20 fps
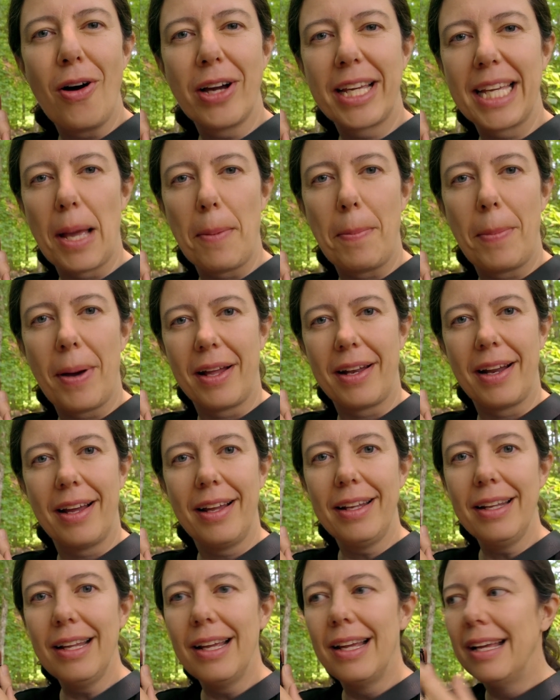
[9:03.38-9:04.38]
OK
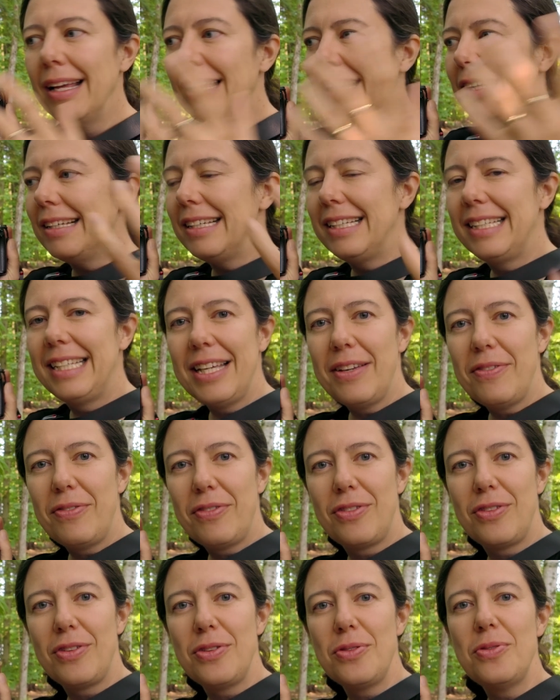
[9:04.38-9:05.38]
button
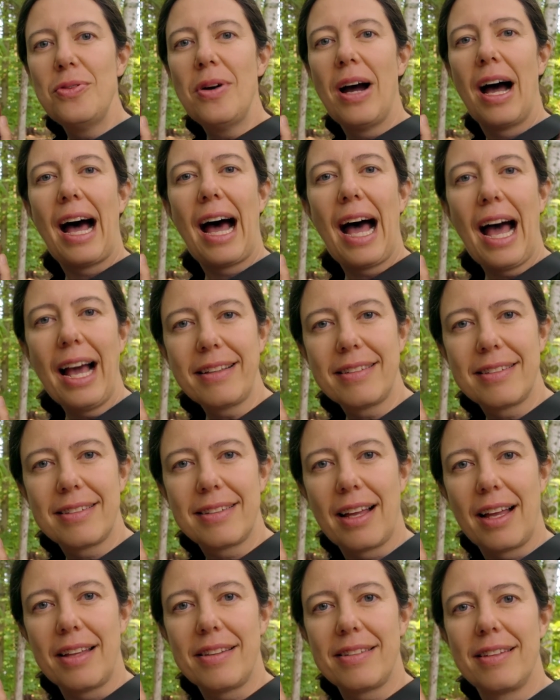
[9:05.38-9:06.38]
gives you
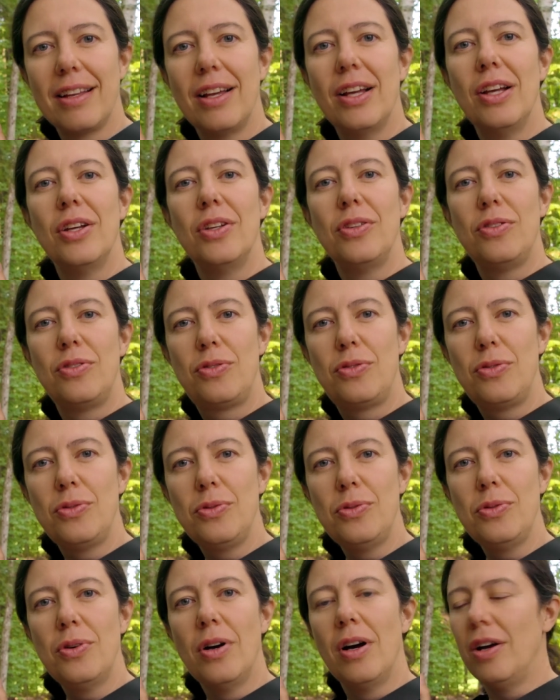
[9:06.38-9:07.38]
access
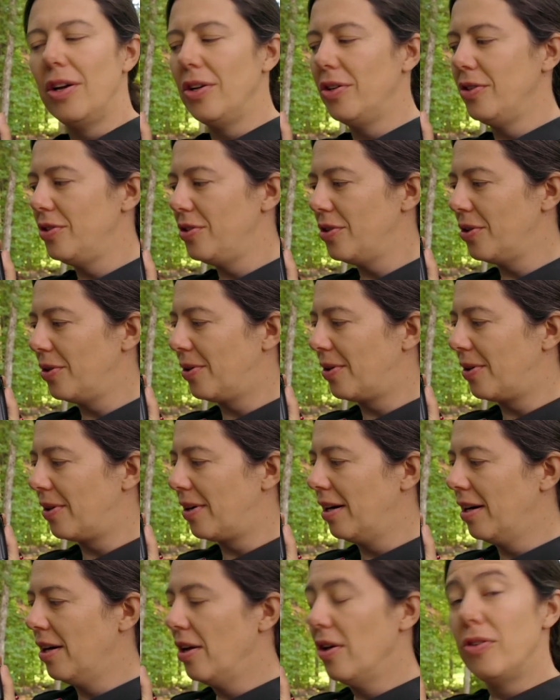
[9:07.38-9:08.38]
to
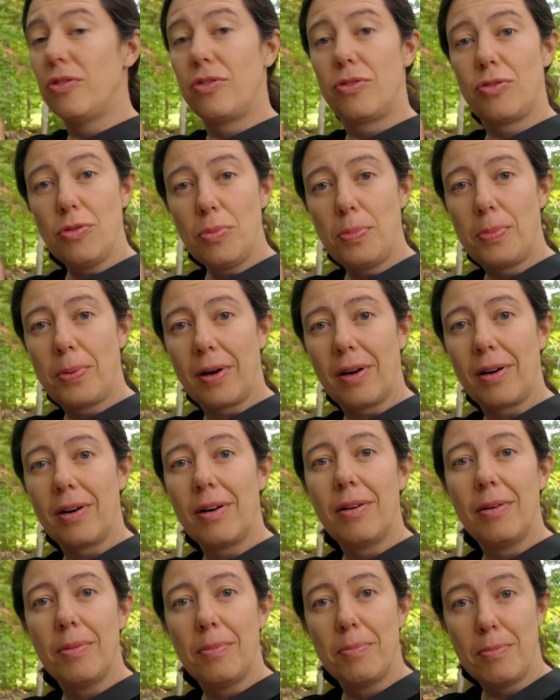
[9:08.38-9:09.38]
your
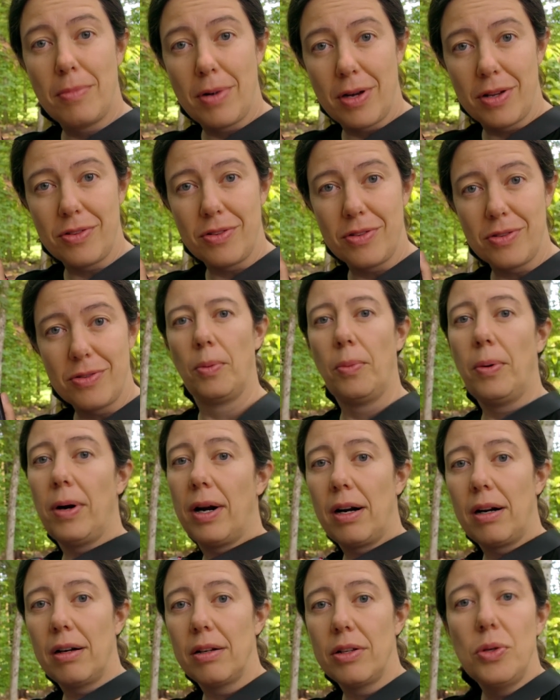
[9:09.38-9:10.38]
super menu
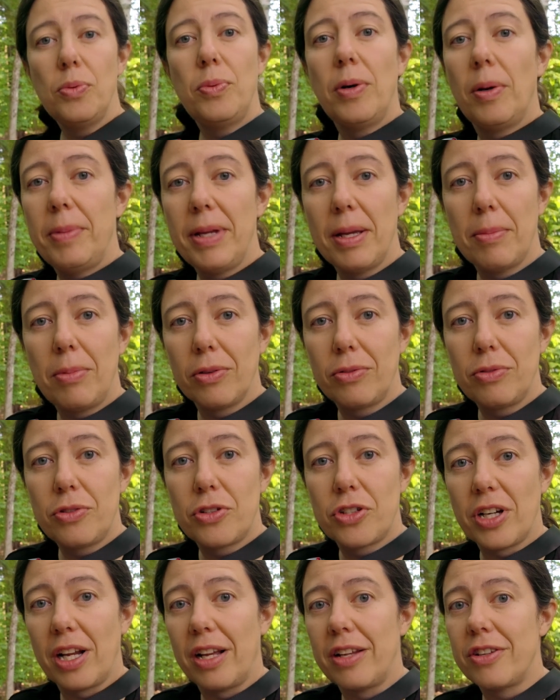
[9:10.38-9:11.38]
where you will be able to
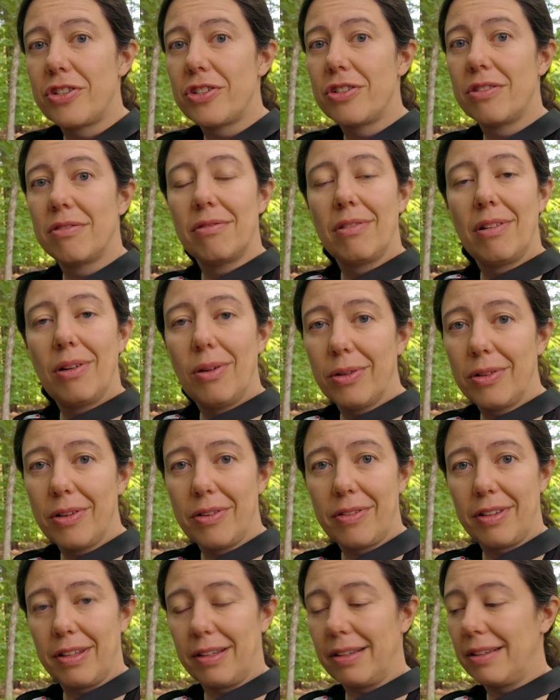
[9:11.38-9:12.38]
change all the
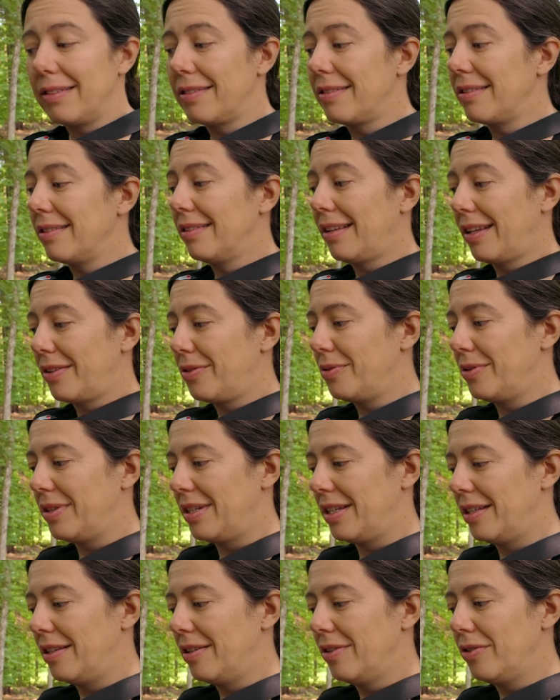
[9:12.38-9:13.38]
things that you
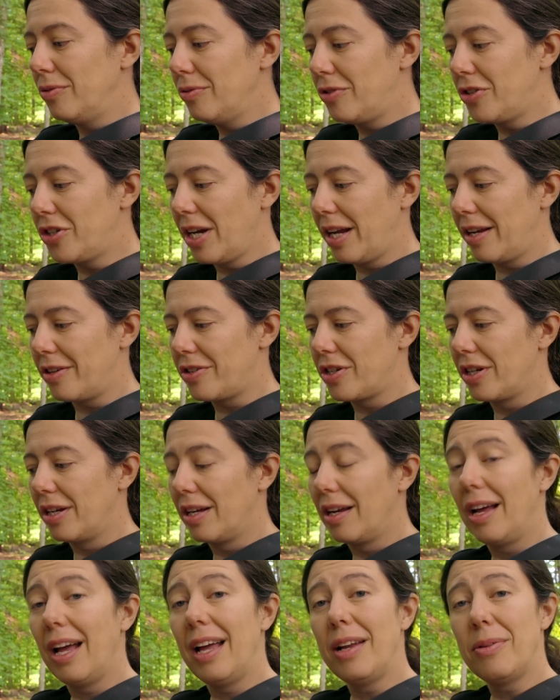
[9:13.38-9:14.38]
need to change.
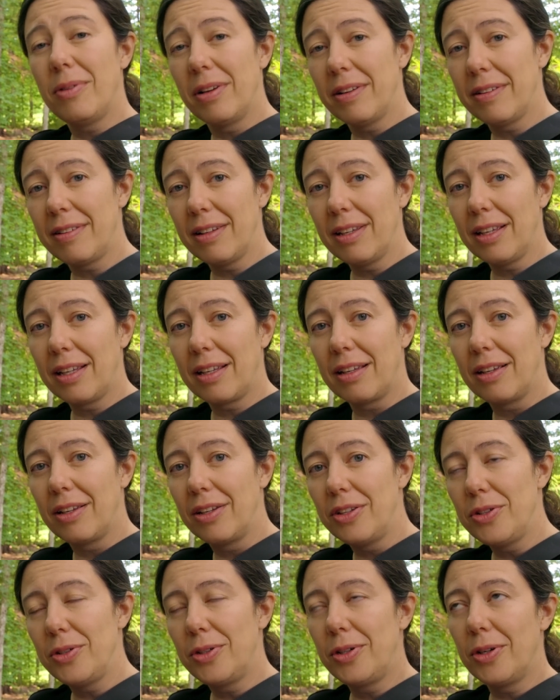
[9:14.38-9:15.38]
And one thing,
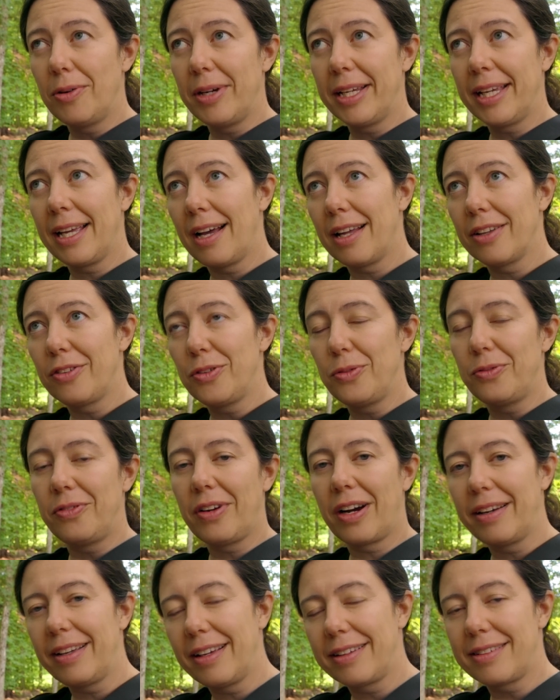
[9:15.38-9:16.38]
you're going out, you're
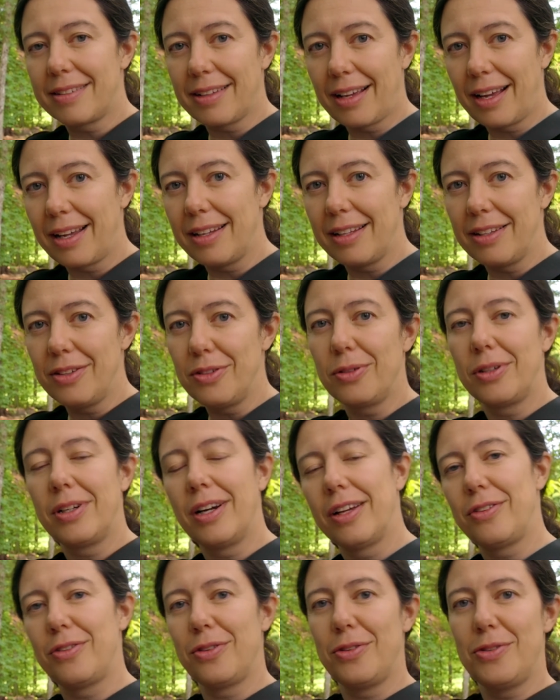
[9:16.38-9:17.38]
very excited, you
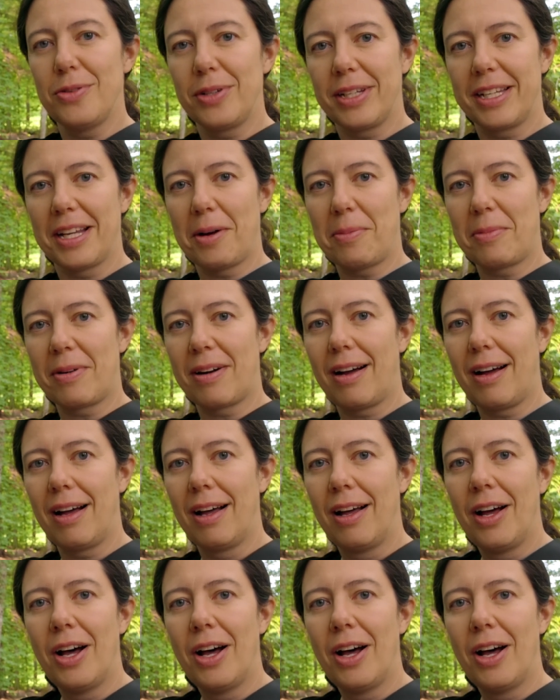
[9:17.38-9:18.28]
got your new camera.